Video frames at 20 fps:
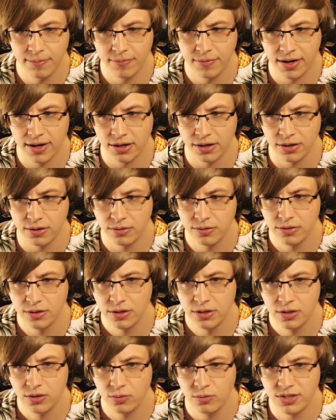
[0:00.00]
I don't
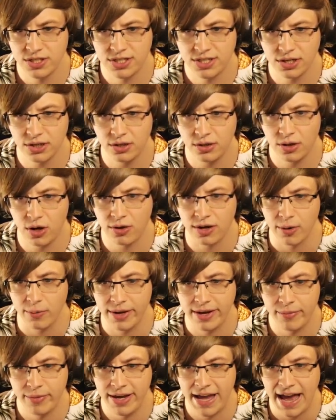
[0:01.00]
know. We still... Okay,
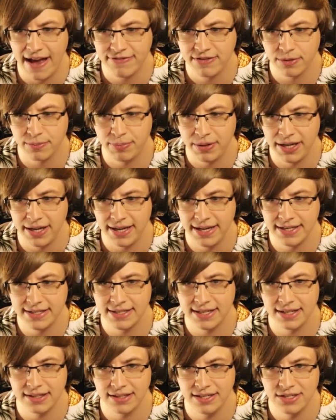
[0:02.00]
we, we have to be
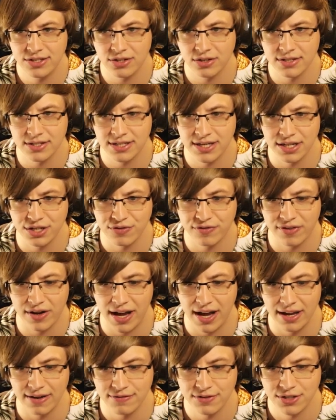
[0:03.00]
easy at least on stage
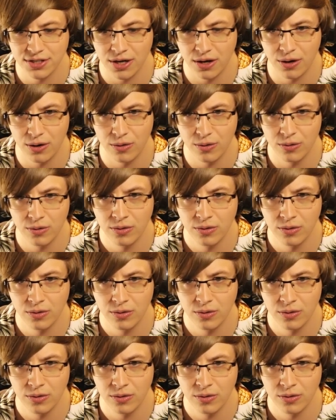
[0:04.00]
5, so...